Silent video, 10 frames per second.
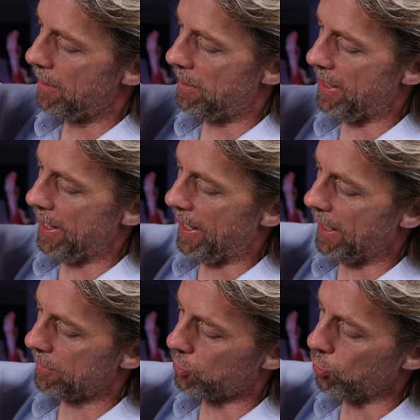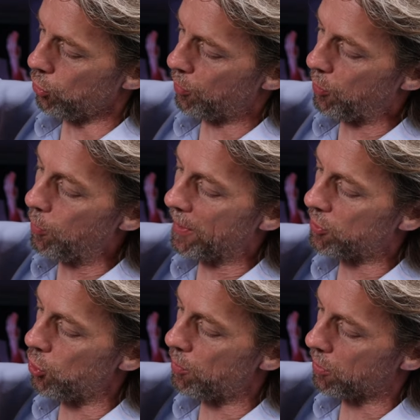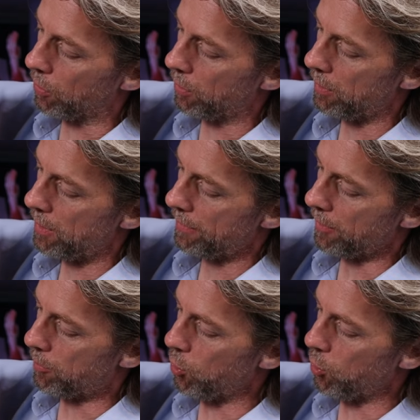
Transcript: there to the pubic tubercle, the